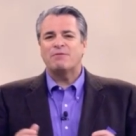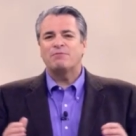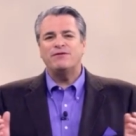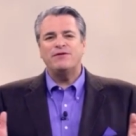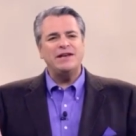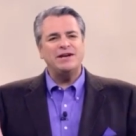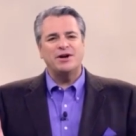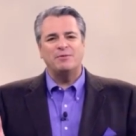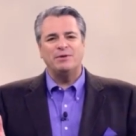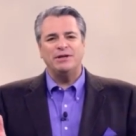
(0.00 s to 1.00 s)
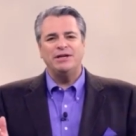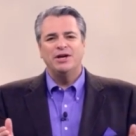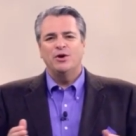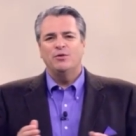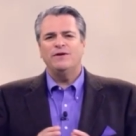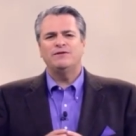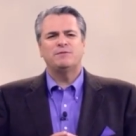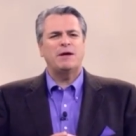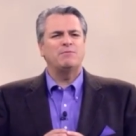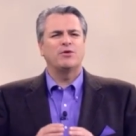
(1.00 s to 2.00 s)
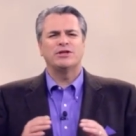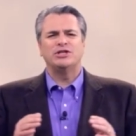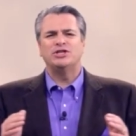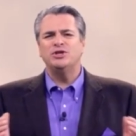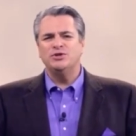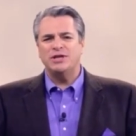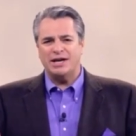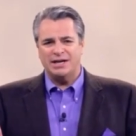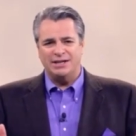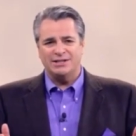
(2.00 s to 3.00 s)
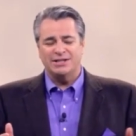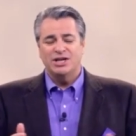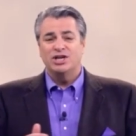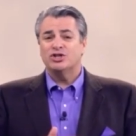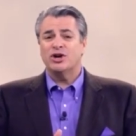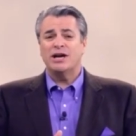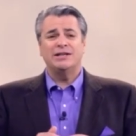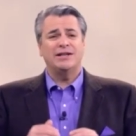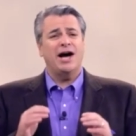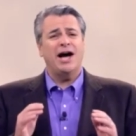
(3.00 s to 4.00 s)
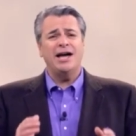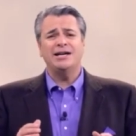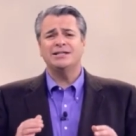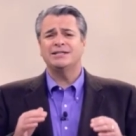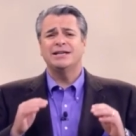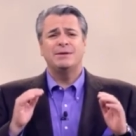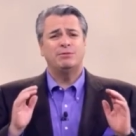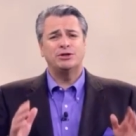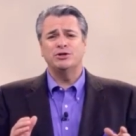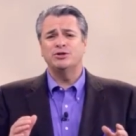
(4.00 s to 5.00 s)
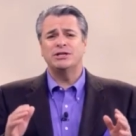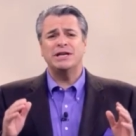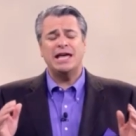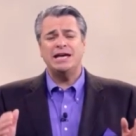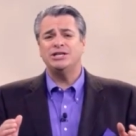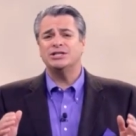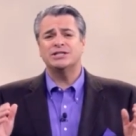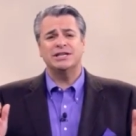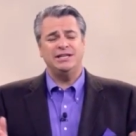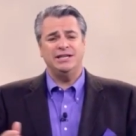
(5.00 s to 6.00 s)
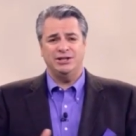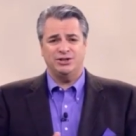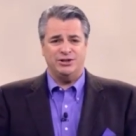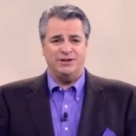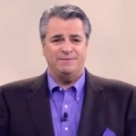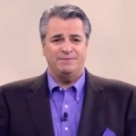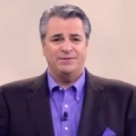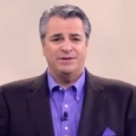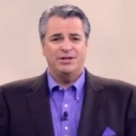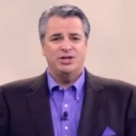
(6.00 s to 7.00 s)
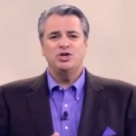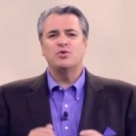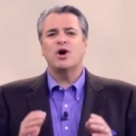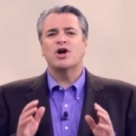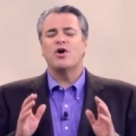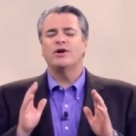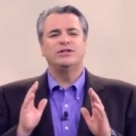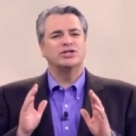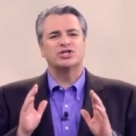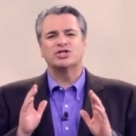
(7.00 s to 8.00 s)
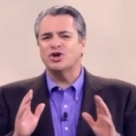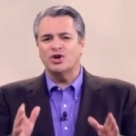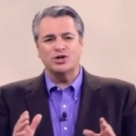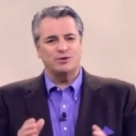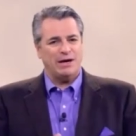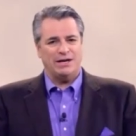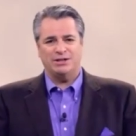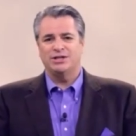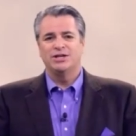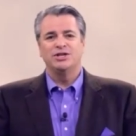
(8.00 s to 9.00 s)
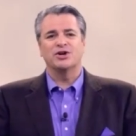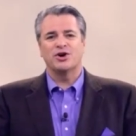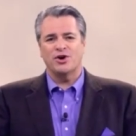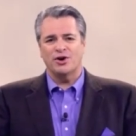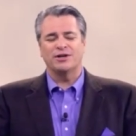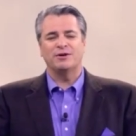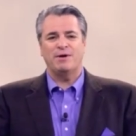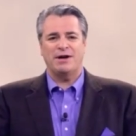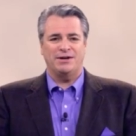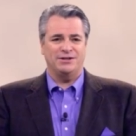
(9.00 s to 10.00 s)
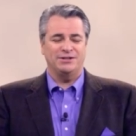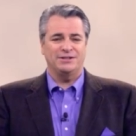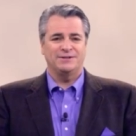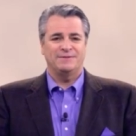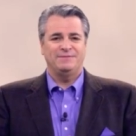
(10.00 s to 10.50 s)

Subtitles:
At Buffini & Company, we've spent more than 2 decades training the highest producing agents in the industry. You are going to surge past your current competitors.